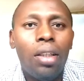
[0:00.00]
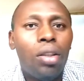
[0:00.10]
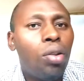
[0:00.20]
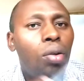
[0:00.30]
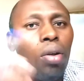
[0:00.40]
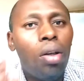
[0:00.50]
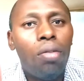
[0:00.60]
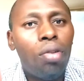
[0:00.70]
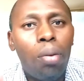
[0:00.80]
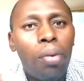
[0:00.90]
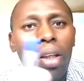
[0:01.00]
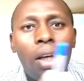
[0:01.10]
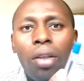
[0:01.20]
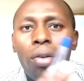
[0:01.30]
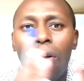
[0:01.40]
So from
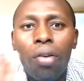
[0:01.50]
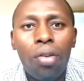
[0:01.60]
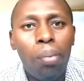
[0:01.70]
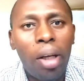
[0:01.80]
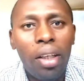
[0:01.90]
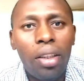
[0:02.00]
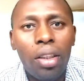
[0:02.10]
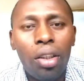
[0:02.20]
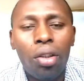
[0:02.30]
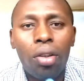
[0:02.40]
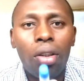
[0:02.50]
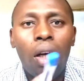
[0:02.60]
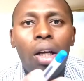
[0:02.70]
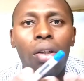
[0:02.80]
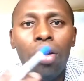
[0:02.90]
there you go to medication,
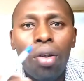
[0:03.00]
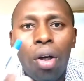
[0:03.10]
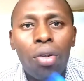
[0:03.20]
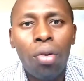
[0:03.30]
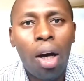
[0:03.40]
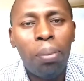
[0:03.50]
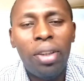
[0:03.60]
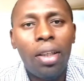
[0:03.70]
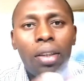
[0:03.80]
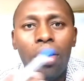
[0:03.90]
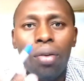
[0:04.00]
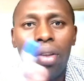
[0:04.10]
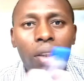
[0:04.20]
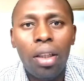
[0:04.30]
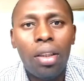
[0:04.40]
you go to lab test, you
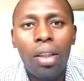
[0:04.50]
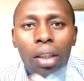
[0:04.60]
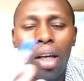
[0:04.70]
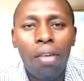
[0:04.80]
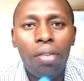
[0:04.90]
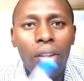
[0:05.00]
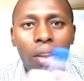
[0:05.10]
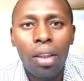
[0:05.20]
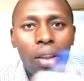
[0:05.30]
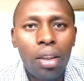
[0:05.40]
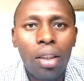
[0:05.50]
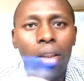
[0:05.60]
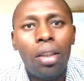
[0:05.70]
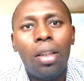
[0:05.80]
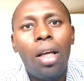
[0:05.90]
test they have this and this
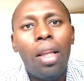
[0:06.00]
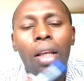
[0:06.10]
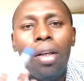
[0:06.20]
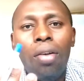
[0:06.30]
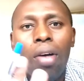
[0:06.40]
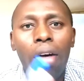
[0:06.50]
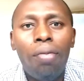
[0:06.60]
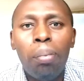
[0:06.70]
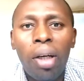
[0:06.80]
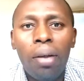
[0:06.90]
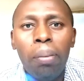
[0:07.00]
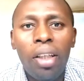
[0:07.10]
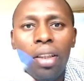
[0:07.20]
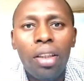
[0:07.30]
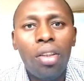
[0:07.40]
and this. Then you have
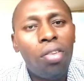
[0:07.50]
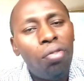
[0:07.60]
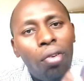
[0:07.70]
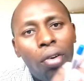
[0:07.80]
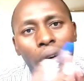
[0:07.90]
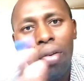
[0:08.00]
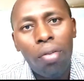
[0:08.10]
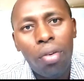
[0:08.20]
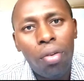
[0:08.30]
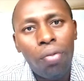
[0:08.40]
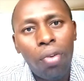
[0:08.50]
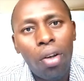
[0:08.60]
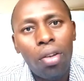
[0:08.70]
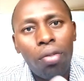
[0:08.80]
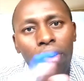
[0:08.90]
medication for
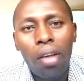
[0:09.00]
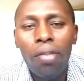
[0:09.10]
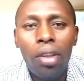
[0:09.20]
4 to 5